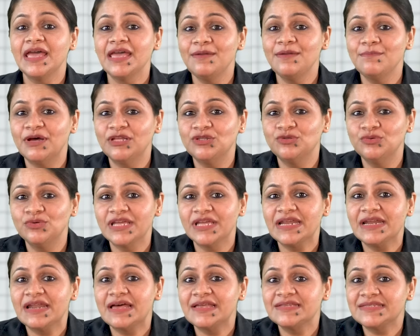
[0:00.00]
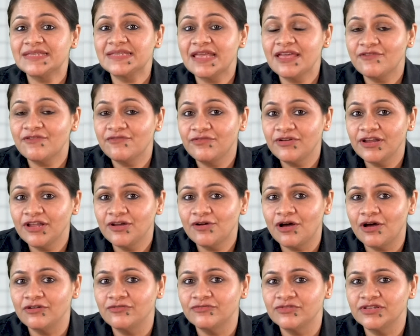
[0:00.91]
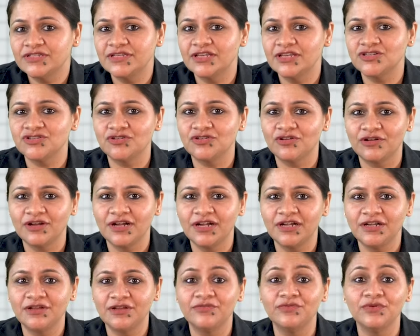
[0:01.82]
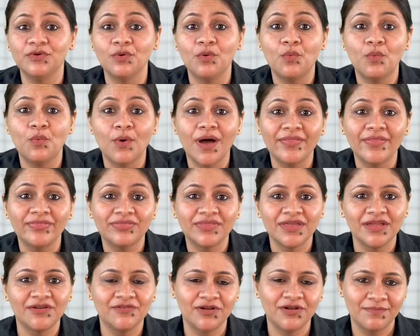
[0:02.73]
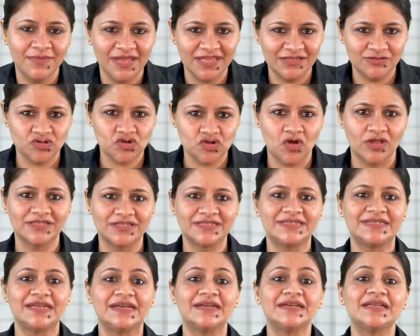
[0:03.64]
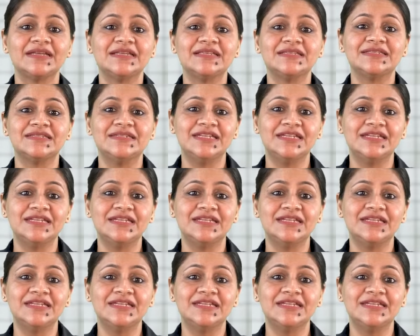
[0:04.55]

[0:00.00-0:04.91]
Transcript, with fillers: In Madhu Kela's every conversation or interview, one thing remains constant: his